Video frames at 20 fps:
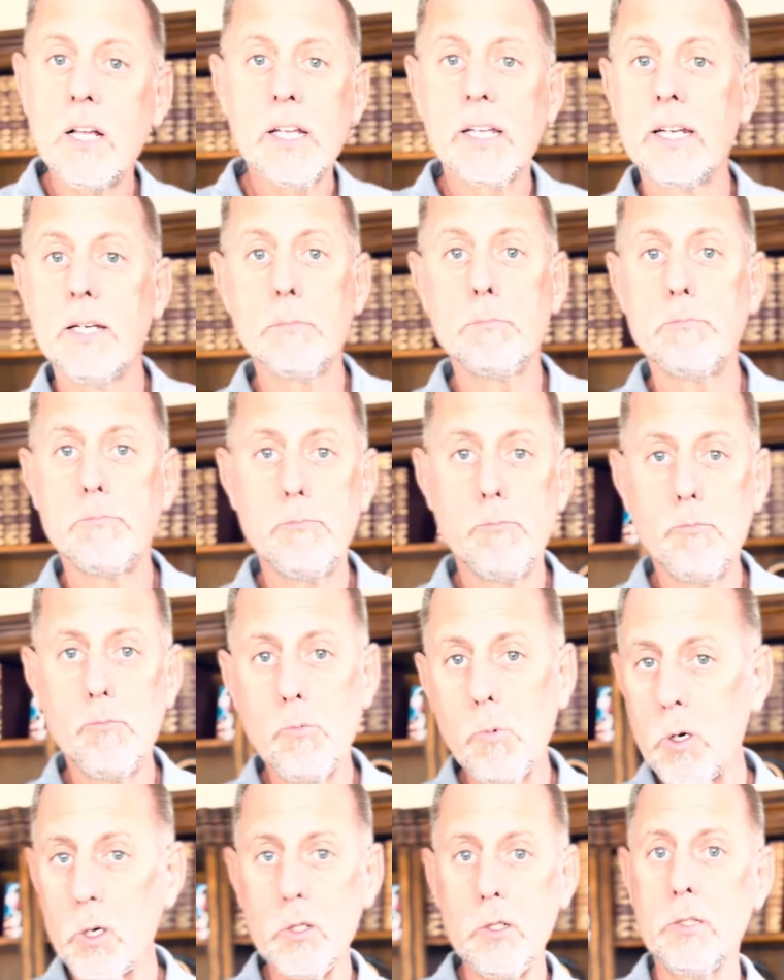in a
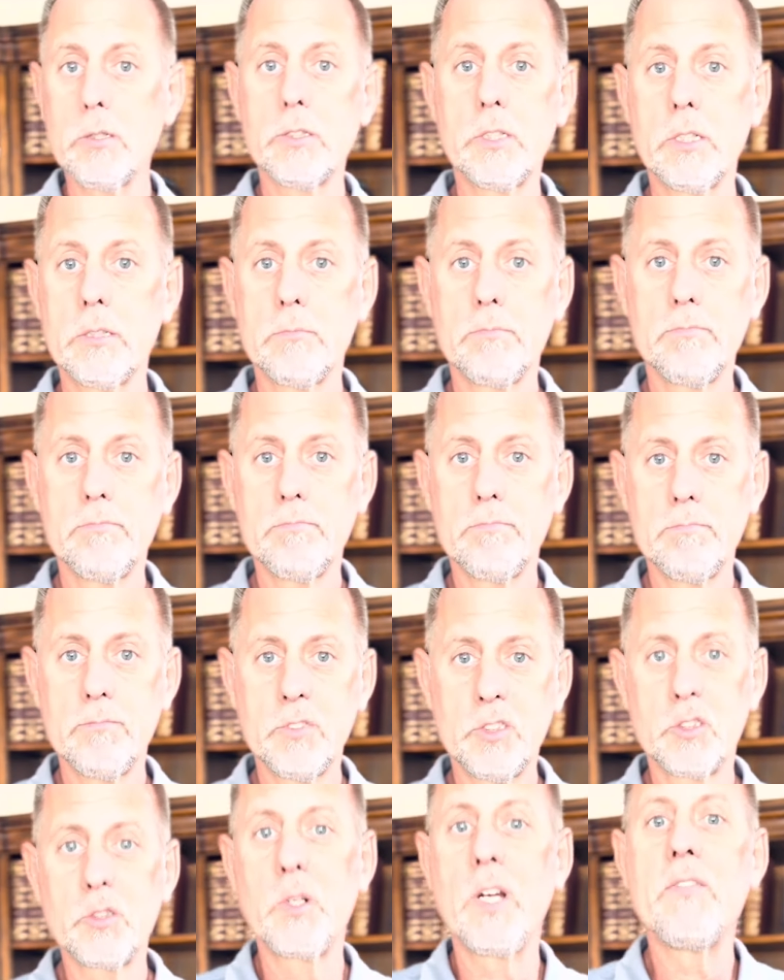world
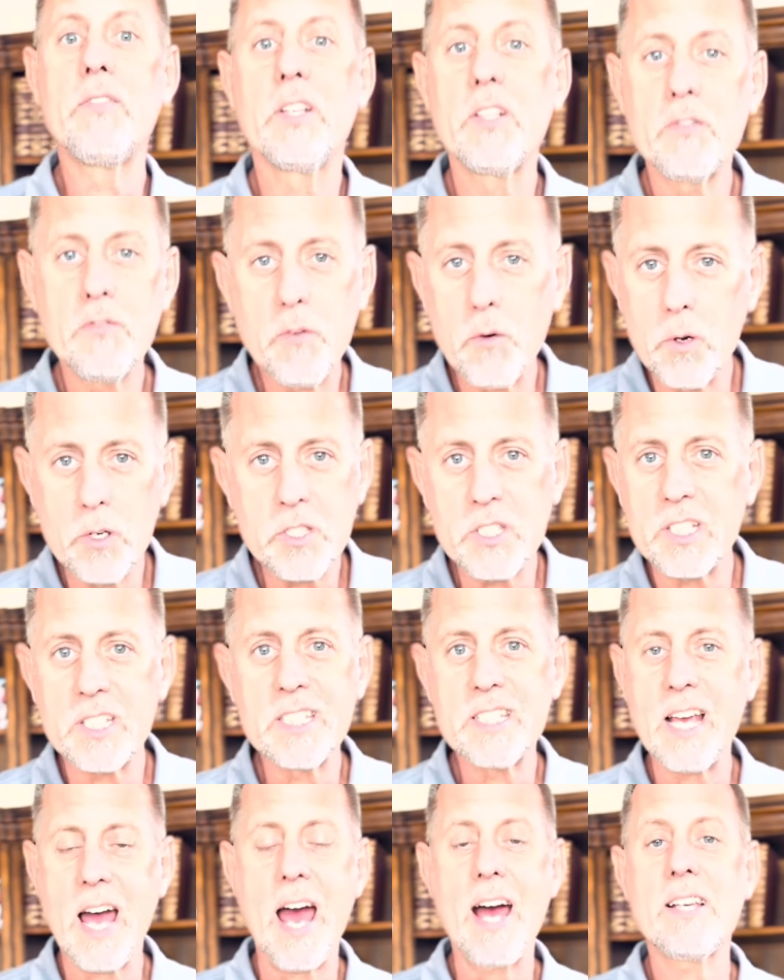driven for
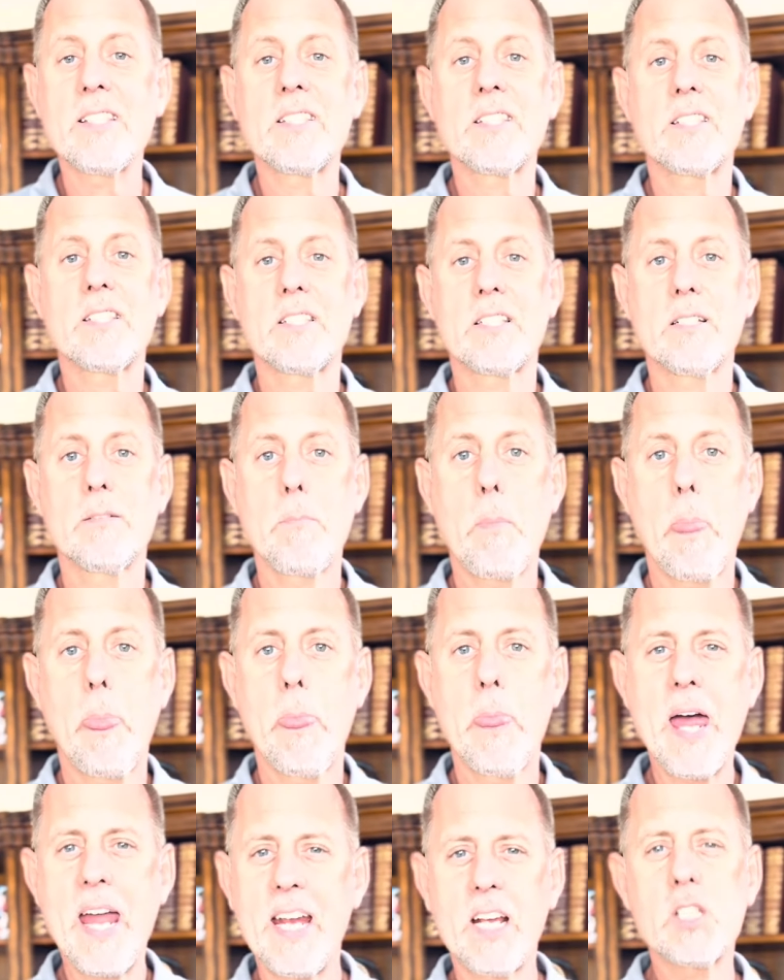success,
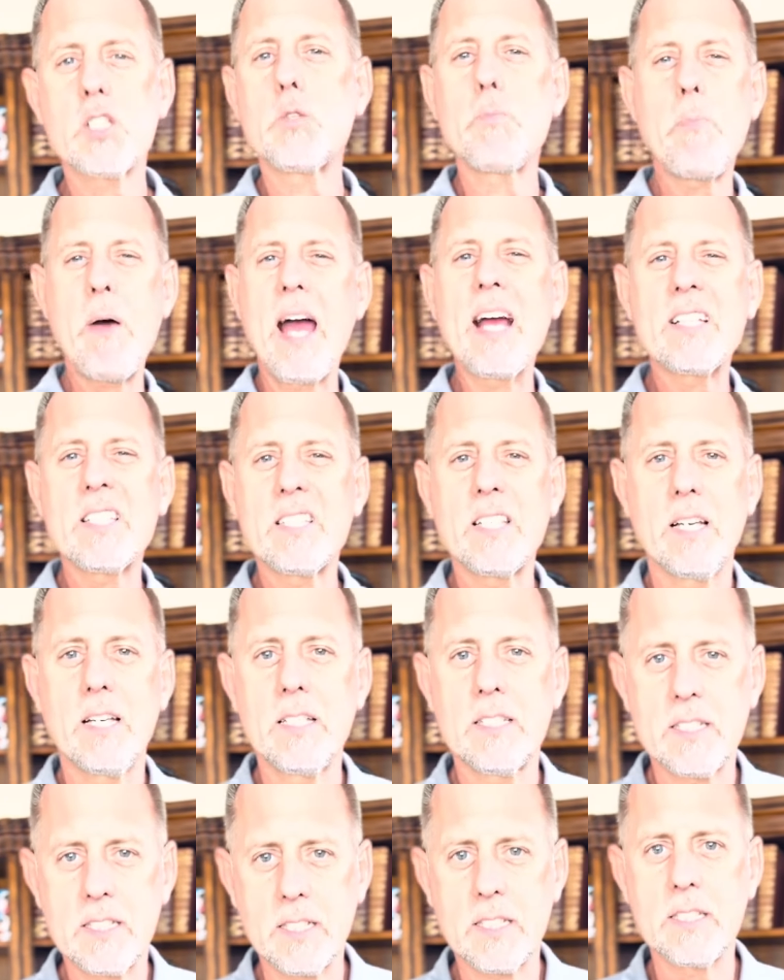that expects
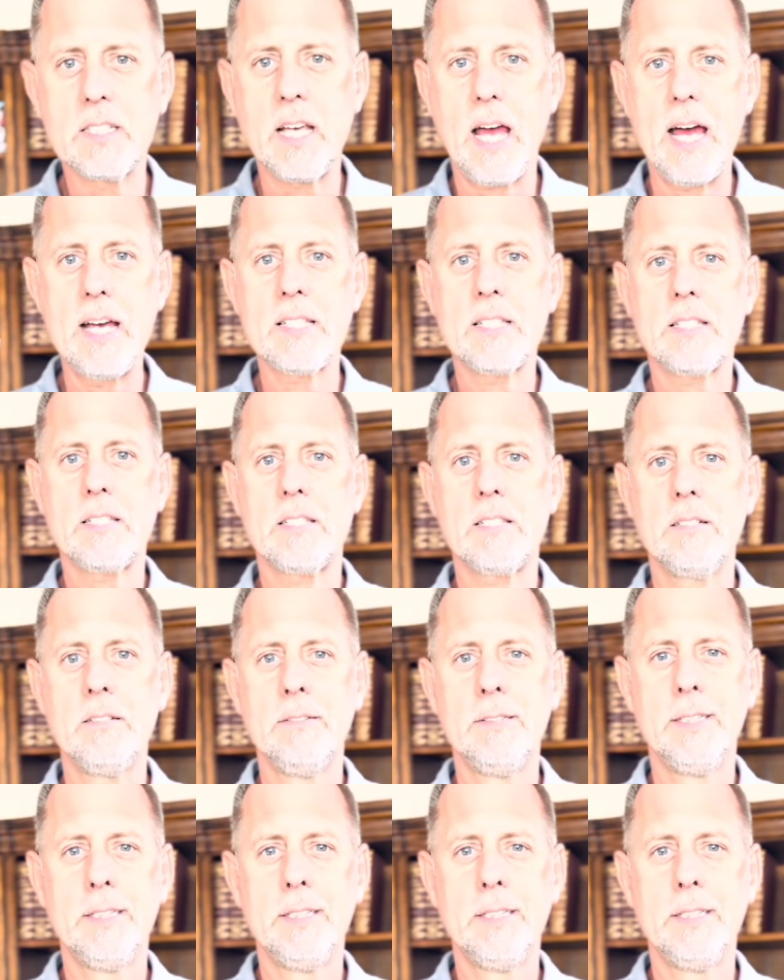success,